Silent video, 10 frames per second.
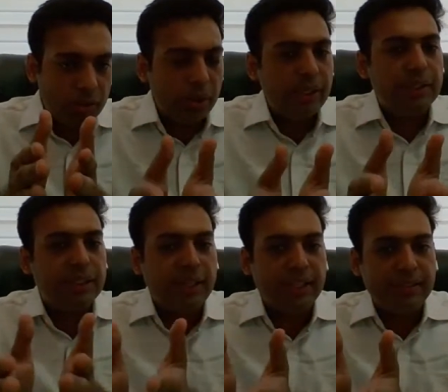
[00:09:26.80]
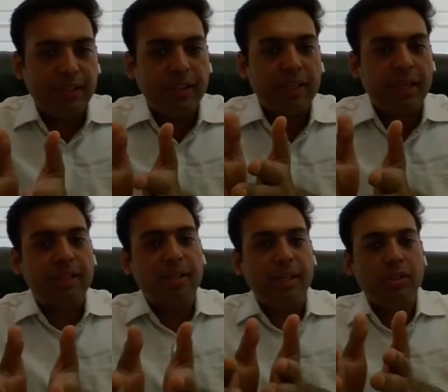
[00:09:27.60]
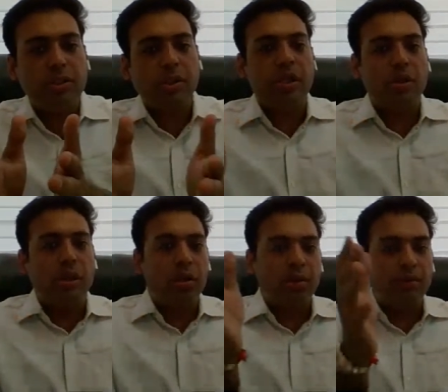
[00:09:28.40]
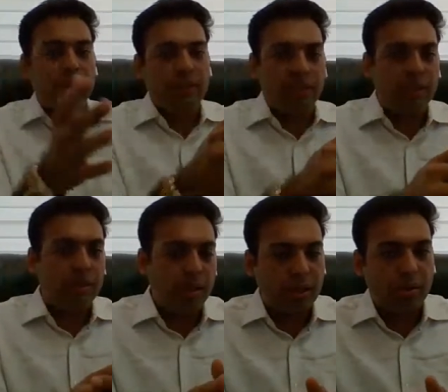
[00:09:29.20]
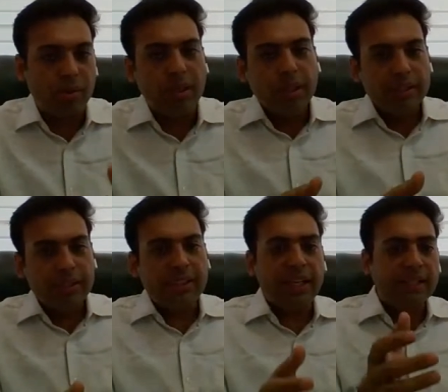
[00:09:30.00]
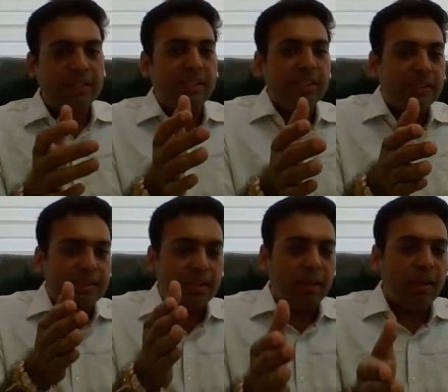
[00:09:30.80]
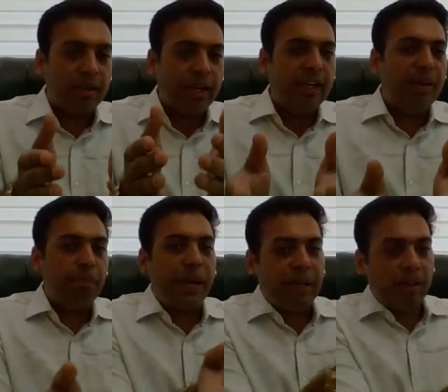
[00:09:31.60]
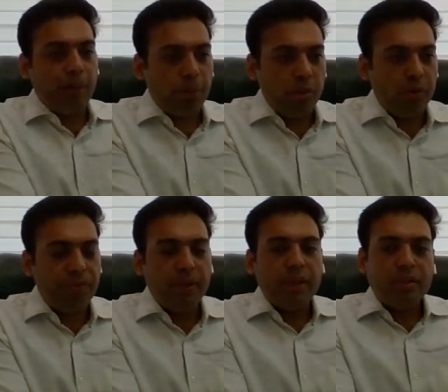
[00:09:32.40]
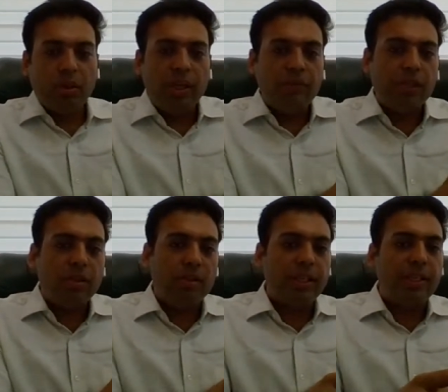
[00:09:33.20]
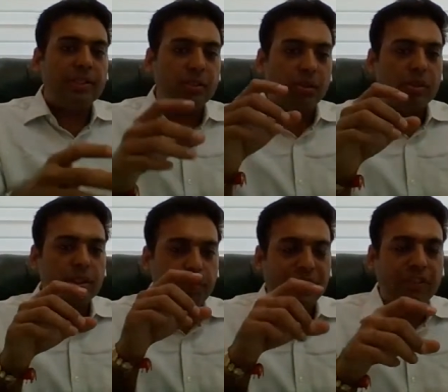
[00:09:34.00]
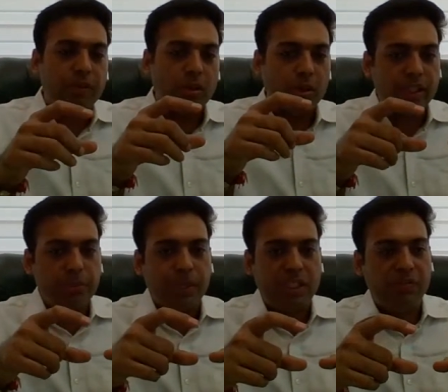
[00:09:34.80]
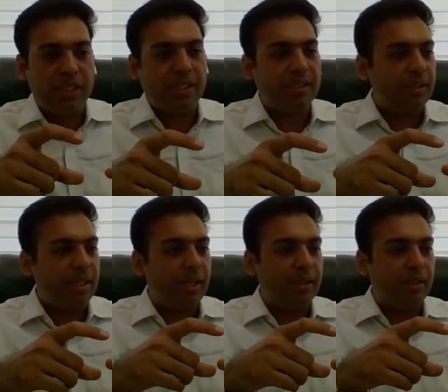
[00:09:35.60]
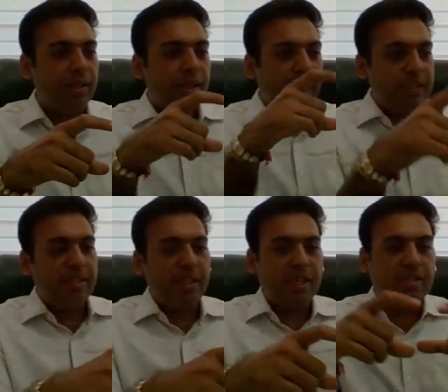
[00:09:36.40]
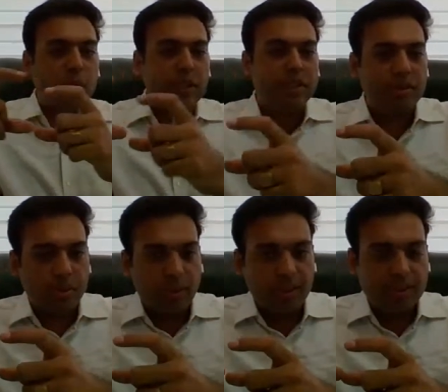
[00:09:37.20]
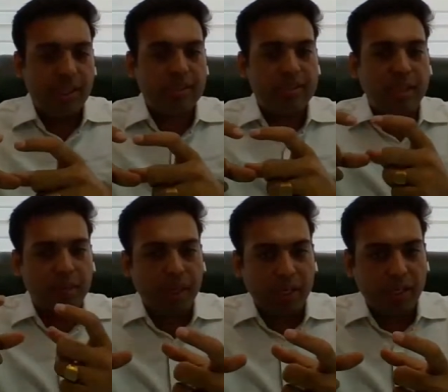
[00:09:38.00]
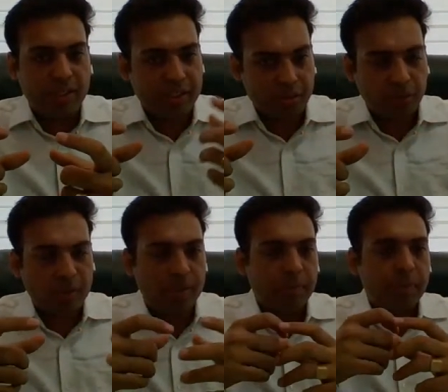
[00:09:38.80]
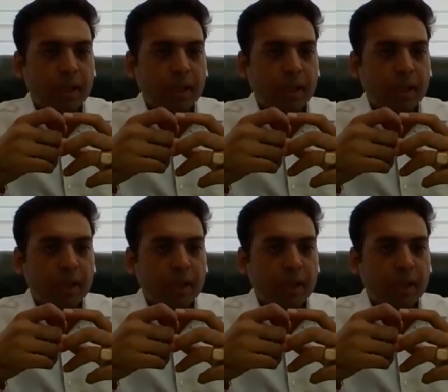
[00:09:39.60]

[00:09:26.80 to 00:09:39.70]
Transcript: doing G I C rather than showing long-term funds in your account. G I C is again a better proof. So even though there is not specific, not a specification that S D S versus non S D S in Bangladesh post